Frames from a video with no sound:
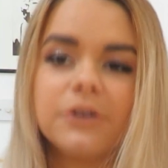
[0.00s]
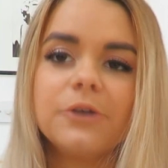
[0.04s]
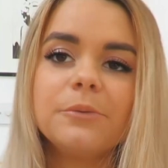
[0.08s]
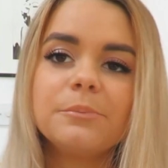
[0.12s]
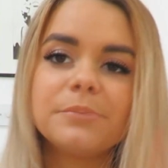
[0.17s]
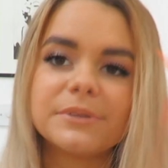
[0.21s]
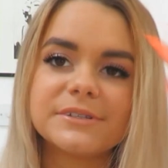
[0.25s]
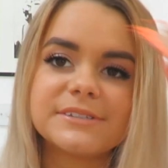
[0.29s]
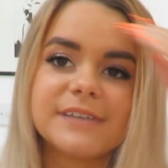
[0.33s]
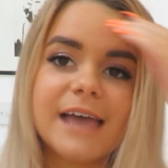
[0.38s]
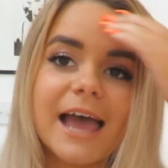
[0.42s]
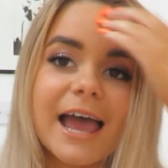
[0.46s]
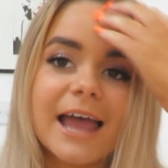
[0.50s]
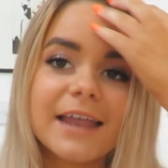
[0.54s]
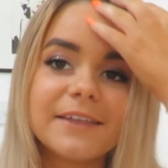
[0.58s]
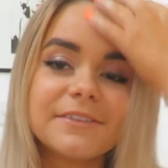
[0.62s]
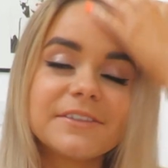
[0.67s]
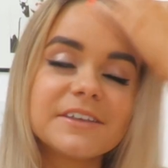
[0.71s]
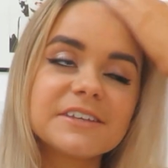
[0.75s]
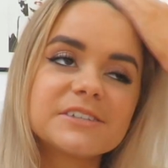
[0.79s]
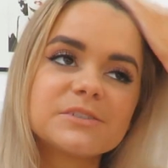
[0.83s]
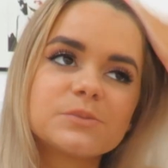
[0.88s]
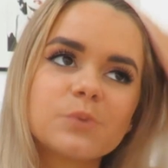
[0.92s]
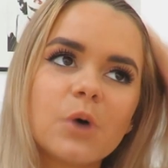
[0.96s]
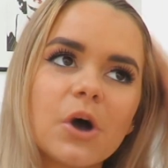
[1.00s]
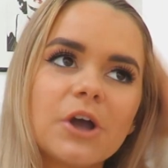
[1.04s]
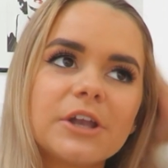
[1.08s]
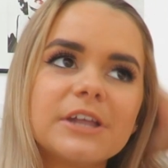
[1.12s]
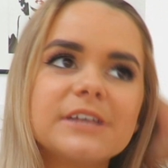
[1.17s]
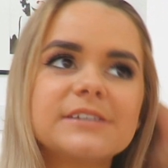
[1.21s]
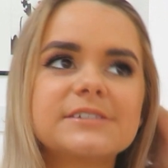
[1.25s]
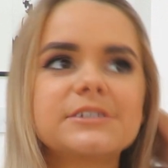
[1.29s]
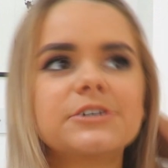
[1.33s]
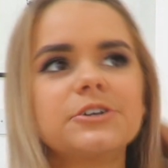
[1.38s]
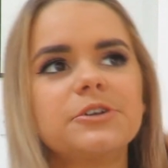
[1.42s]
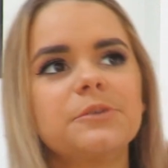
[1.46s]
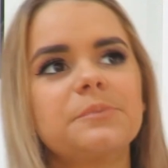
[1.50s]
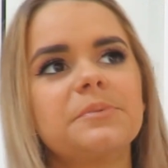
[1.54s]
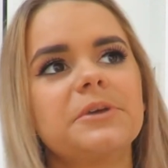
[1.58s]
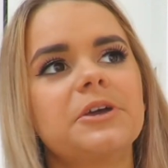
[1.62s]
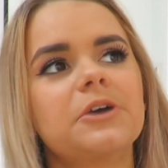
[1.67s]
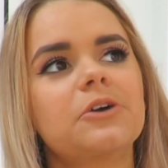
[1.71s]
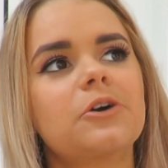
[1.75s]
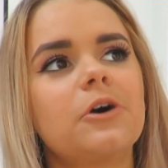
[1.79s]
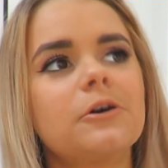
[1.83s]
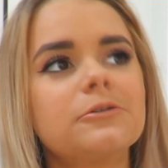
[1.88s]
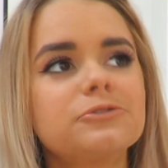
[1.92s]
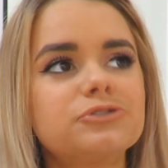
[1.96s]
Number 10, this one is going to be
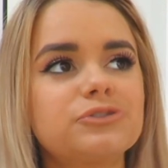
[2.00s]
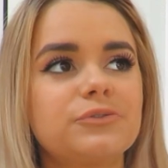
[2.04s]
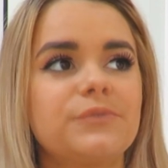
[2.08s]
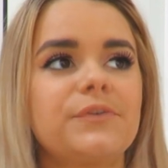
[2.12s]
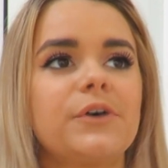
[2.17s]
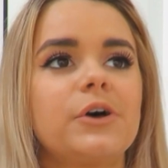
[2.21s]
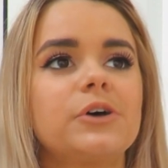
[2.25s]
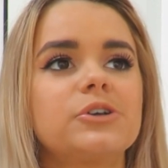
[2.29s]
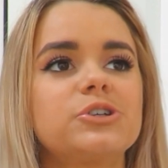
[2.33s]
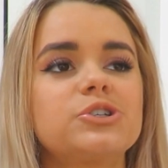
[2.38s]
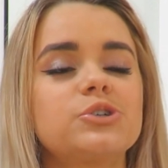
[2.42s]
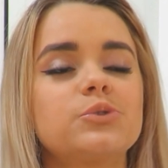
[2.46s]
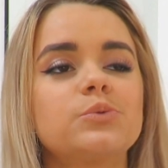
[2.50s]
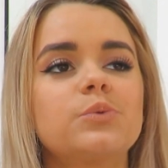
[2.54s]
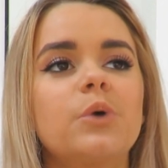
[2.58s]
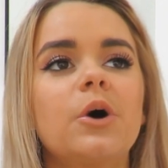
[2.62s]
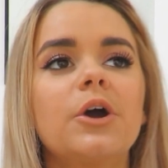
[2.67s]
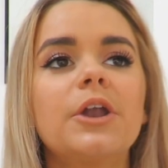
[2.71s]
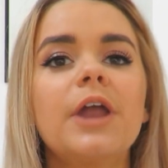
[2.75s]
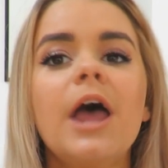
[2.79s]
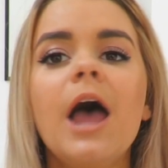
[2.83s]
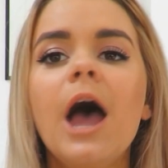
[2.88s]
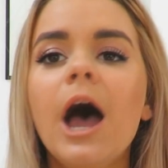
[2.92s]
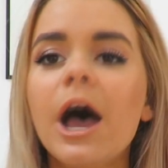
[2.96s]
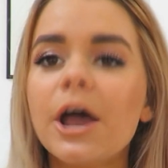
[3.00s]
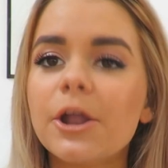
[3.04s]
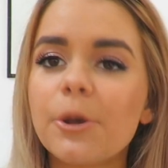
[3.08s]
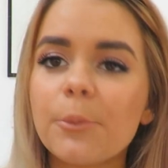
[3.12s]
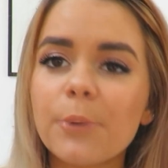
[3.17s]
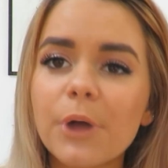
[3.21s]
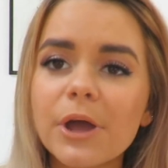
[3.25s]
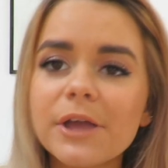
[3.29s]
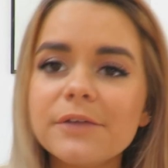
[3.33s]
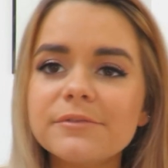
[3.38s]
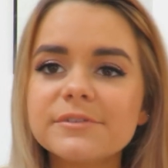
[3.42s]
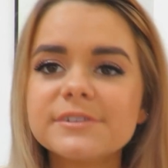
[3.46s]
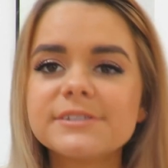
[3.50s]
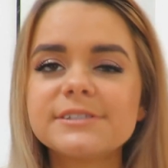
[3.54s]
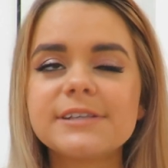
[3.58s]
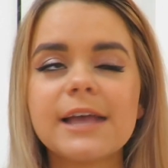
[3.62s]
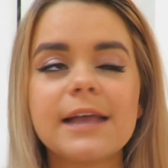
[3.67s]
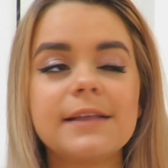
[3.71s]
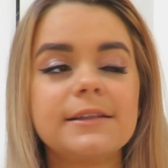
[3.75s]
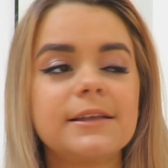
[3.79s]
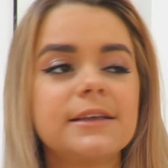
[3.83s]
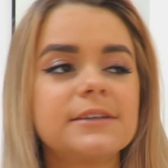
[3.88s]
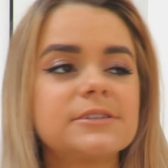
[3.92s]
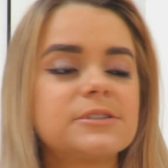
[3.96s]
a controversial one, and I'm not even
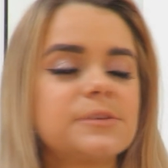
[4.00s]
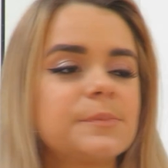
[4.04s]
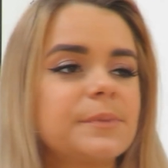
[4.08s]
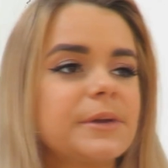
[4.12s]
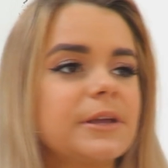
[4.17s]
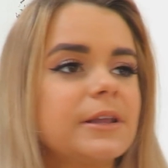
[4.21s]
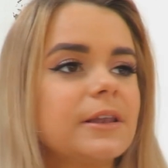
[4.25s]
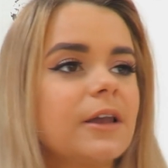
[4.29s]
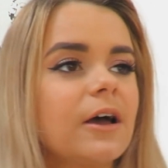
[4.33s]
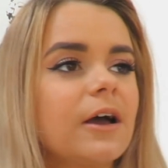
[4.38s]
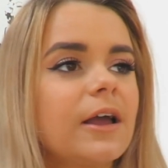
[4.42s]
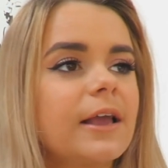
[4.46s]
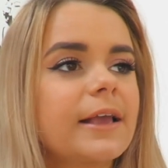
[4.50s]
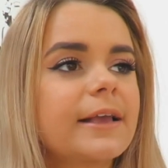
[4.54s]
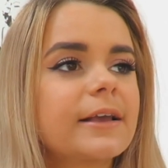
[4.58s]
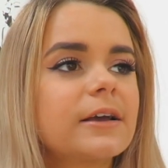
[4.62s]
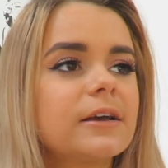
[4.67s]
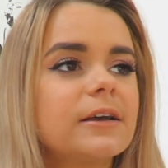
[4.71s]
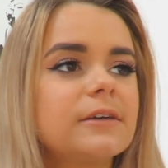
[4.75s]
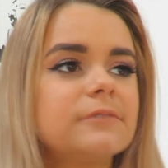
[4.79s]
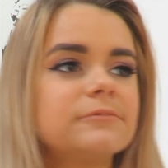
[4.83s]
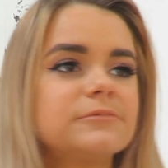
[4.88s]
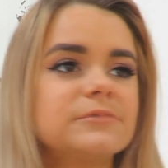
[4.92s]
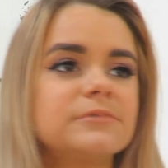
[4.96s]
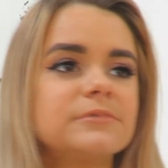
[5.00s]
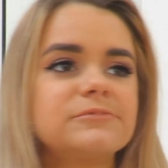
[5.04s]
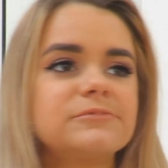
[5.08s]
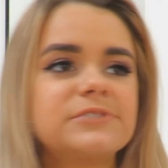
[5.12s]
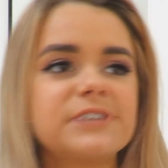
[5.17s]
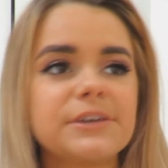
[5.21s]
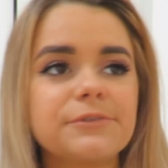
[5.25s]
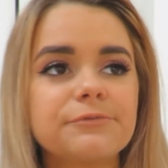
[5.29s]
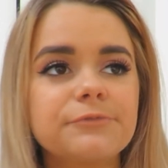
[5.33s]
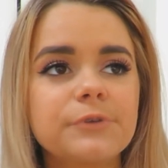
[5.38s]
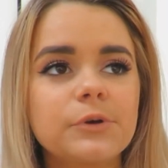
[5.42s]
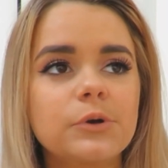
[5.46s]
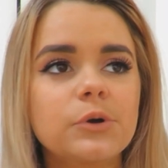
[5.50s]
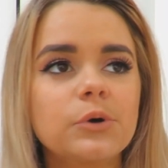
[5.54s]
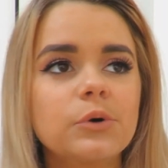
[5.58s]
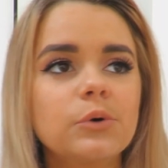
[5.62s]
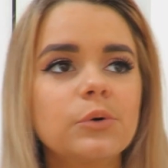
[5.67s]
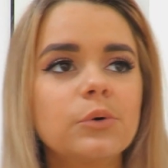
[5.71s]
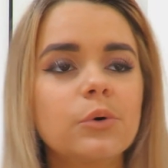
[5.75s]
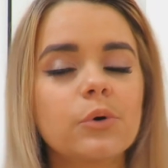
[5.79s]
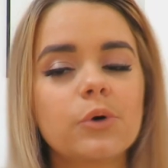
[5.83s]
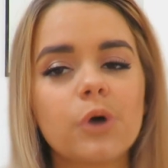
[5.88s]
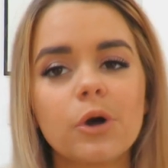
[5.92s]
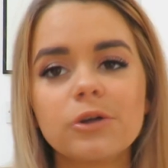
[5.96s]
saying it to be like
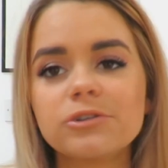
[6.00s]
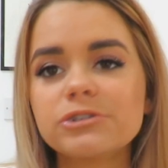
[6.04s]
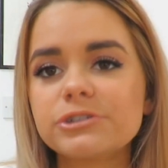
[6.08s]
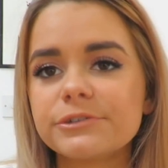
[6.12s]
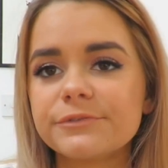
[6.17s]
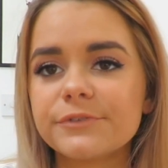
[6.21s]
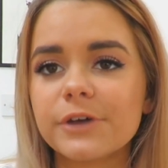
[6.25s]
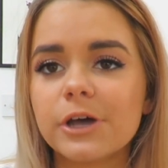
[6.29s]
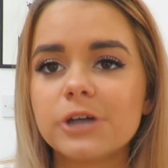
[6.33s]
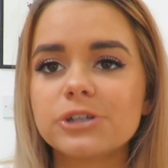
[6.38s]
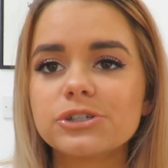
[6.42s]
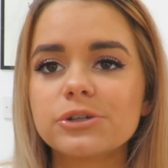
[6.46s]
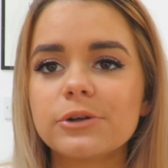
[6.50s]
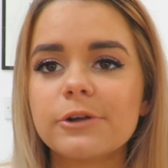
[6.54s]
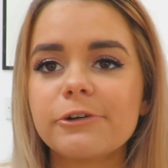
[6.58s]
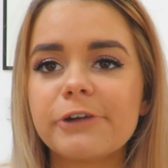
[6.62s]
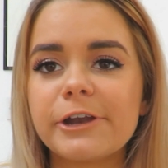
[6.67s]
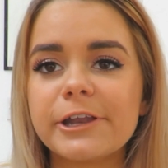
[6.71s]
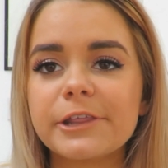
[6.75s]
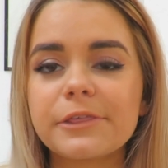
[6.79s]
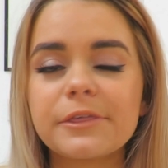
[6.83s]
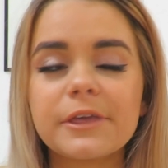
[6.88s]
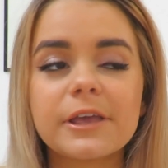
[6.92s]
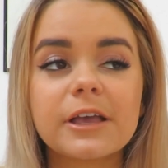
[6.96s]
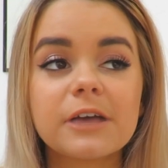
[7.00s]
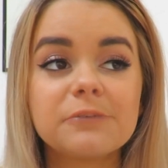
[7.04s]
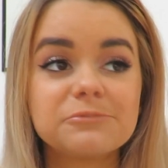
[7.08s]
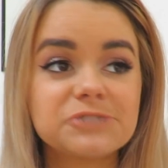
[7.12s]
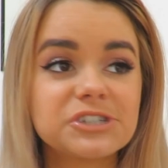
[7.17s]
difficult or controversial or anything.